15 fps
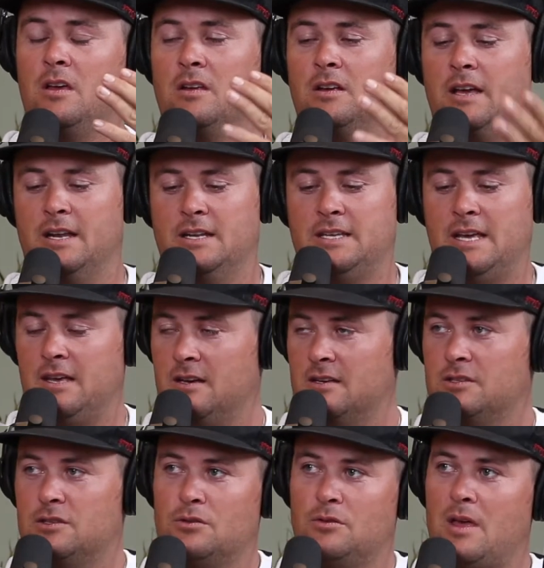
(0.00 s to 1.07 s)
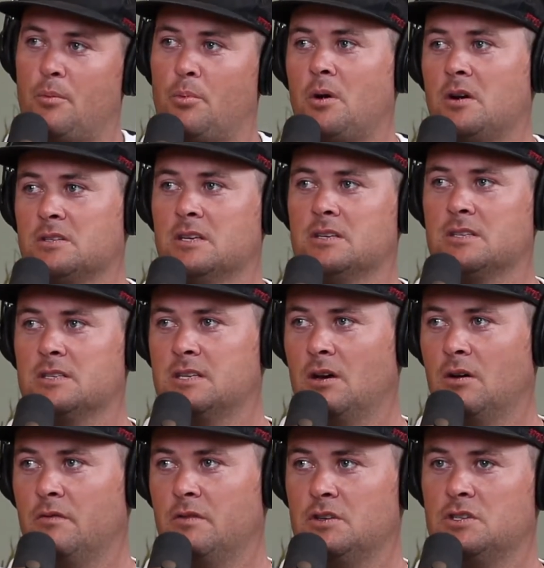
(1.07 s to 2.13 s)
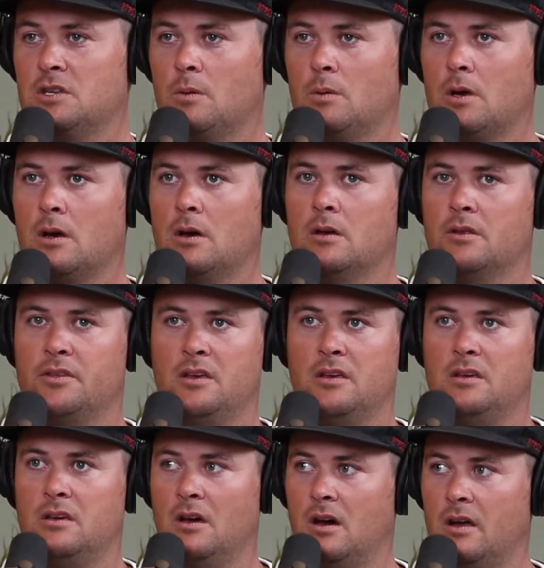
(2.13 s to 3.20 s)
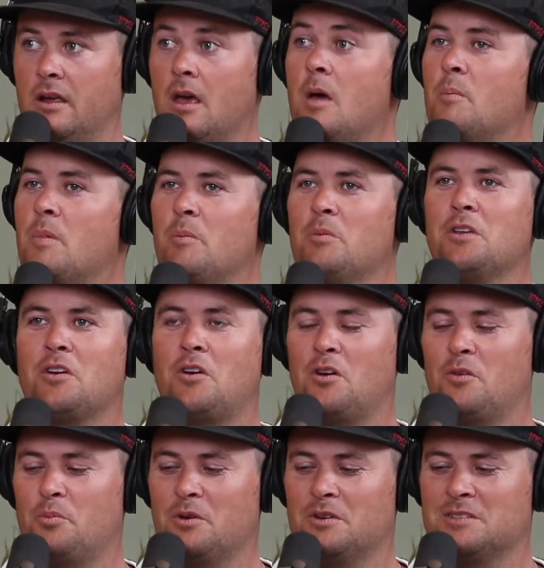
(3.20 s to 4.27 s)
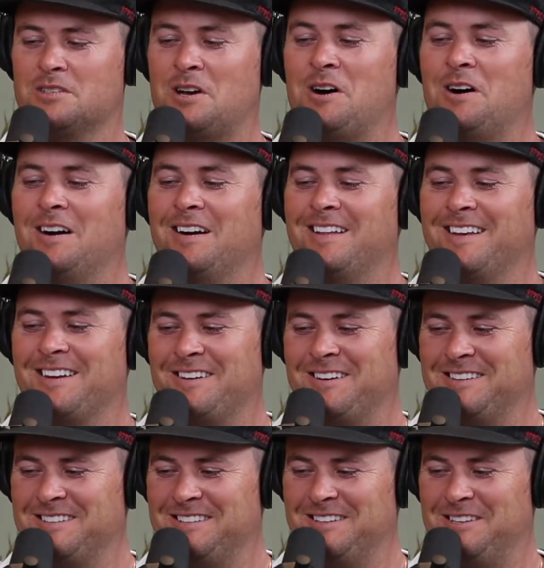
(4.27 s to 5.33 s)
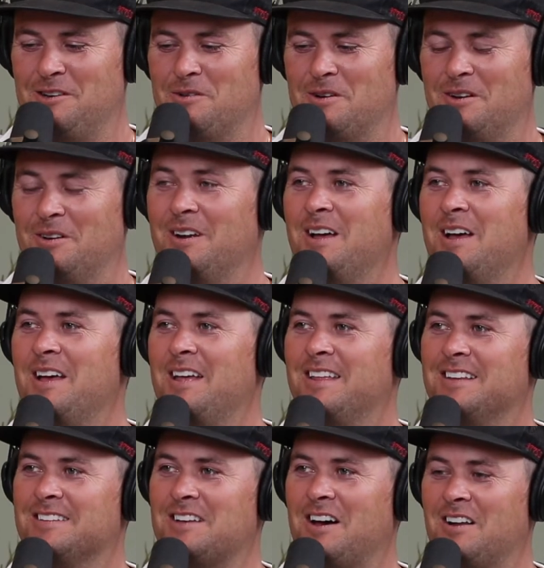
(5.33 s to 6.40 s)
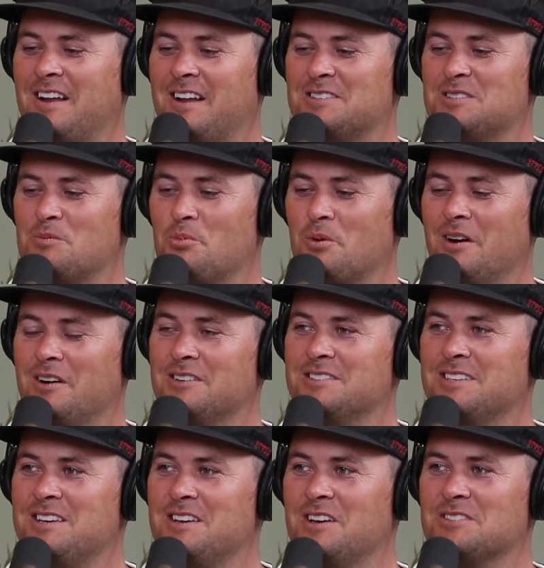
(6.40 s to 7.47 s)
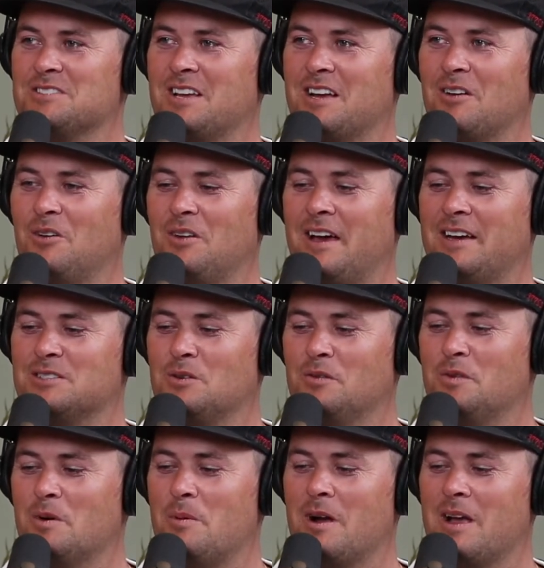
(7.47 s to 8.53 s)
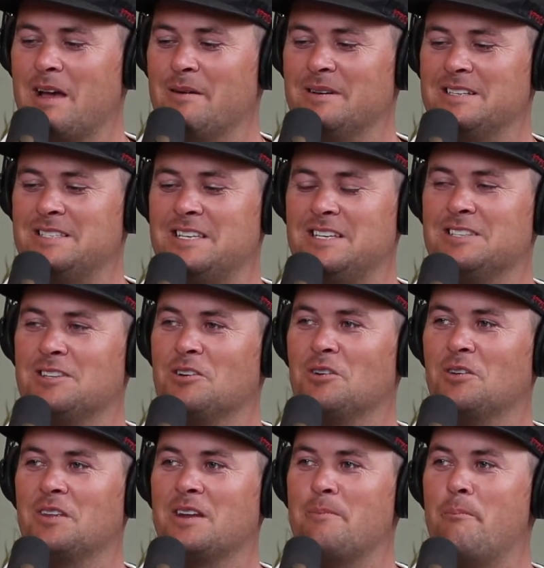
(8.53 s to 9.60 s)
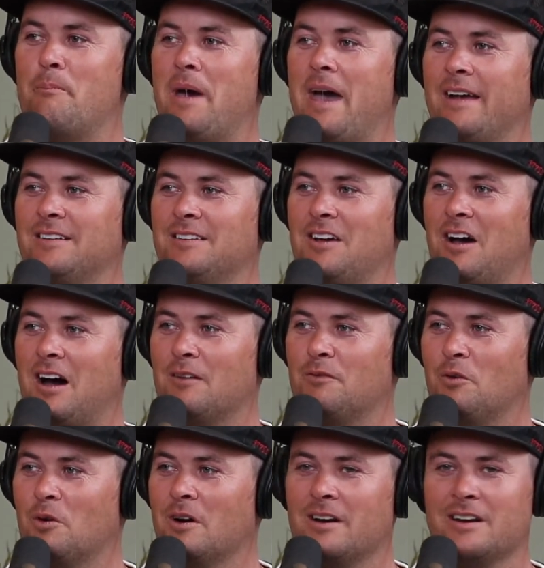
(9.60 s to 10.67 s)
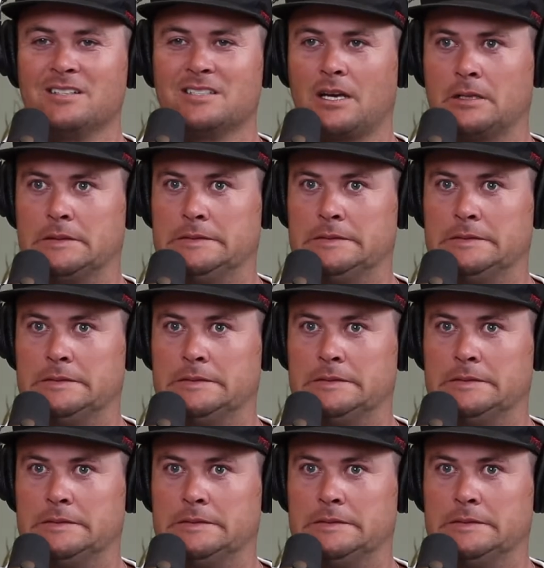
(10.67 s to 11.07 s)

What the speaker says: kind of take us through that process until eventually we're like, oh, thank God. Remember the Garth Brooks song that Chris Ledoux wrote, his Unanswered Prayers? He goes to like an old high school football game when he sees the girl that he begged God for, and he's like,